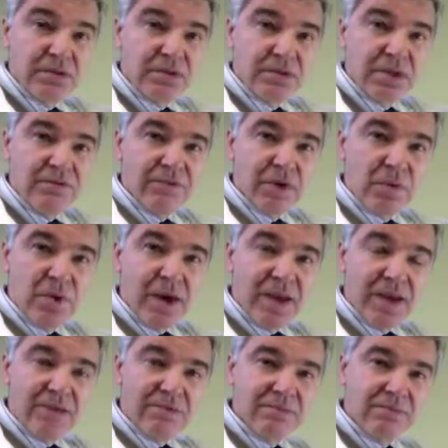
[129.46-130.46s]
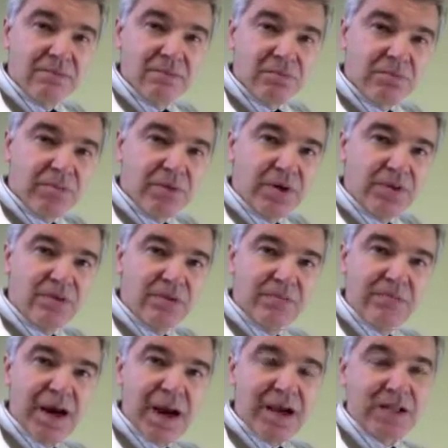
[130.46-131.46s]
given away and put into the
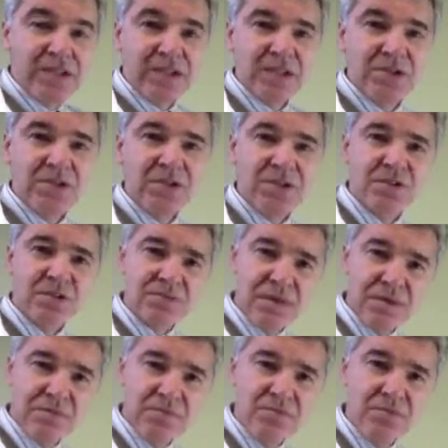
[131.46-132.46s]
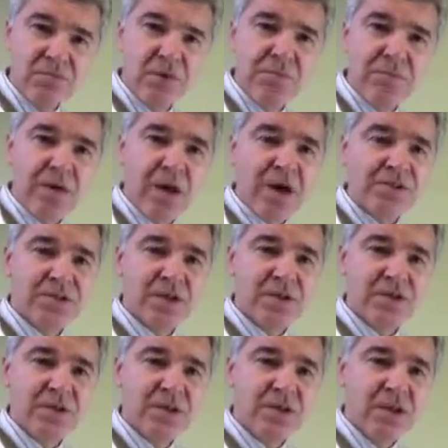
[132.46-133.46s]
back end of the system and
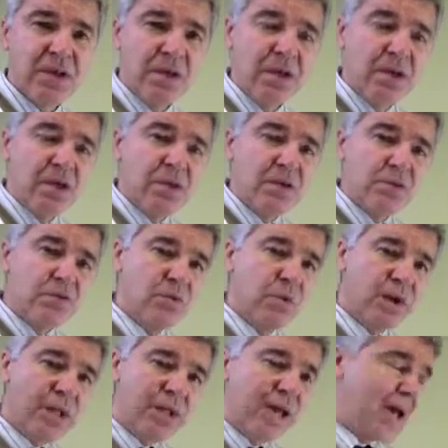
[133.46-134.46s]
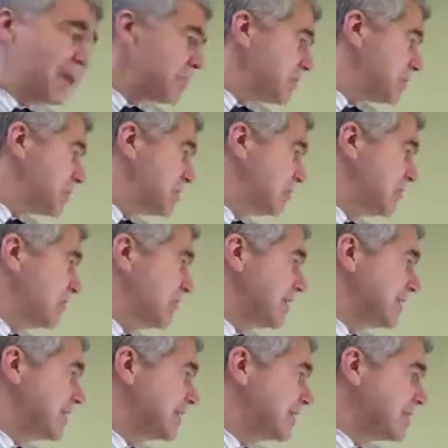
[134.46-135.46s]
reprocessed. So what happens if
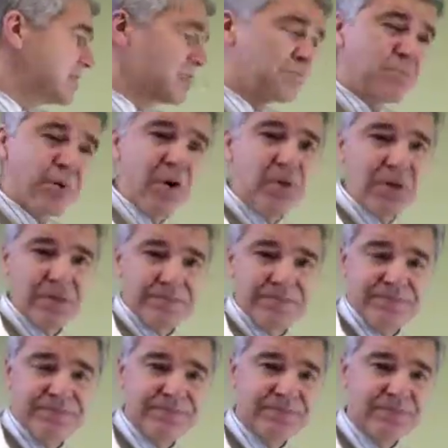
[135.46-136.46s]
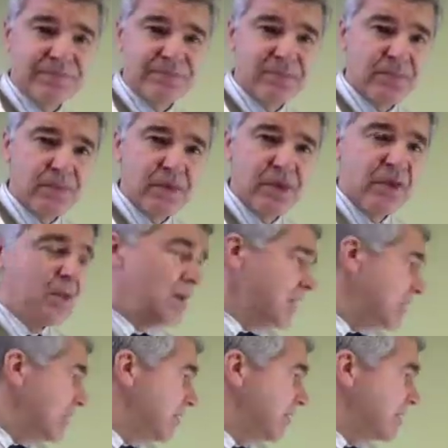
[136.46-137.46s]
this is broken?
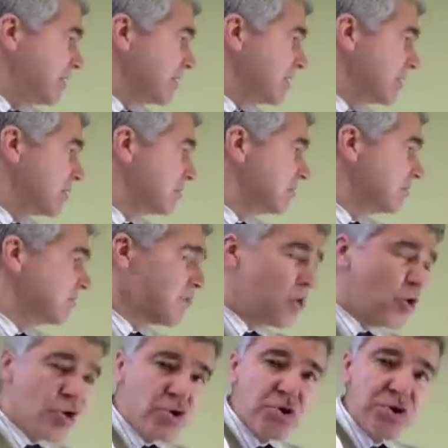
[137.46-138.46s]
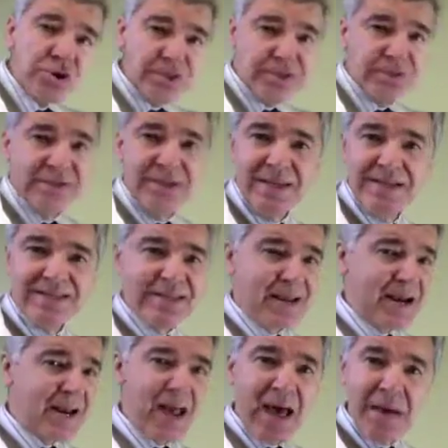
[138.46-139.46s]
If the conversion is
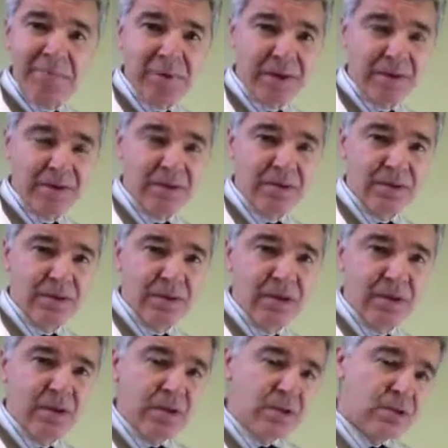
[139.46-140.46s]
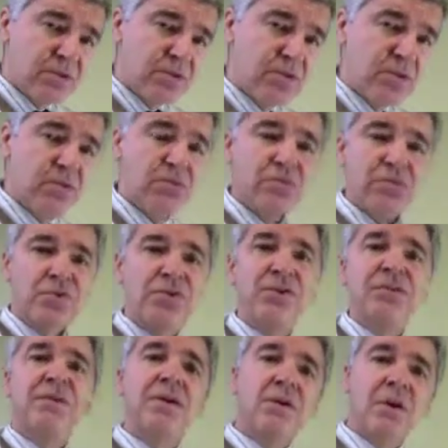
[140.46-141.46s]
not happening? So you
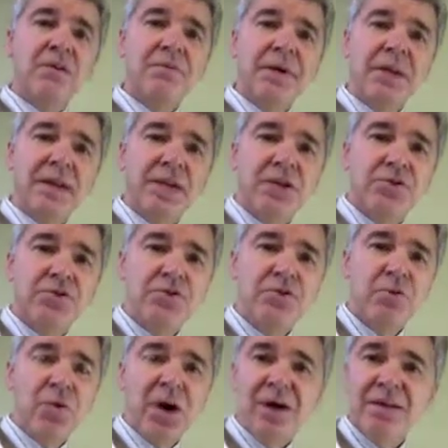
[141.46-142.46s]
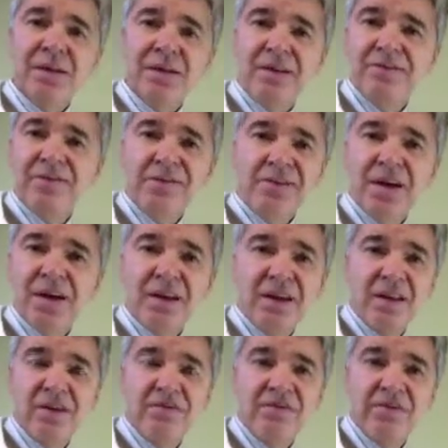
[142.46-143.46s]
could take all the medication you want, and if it's not
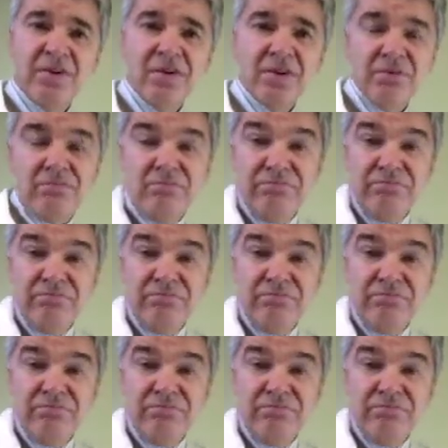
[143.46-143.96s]
getting converted,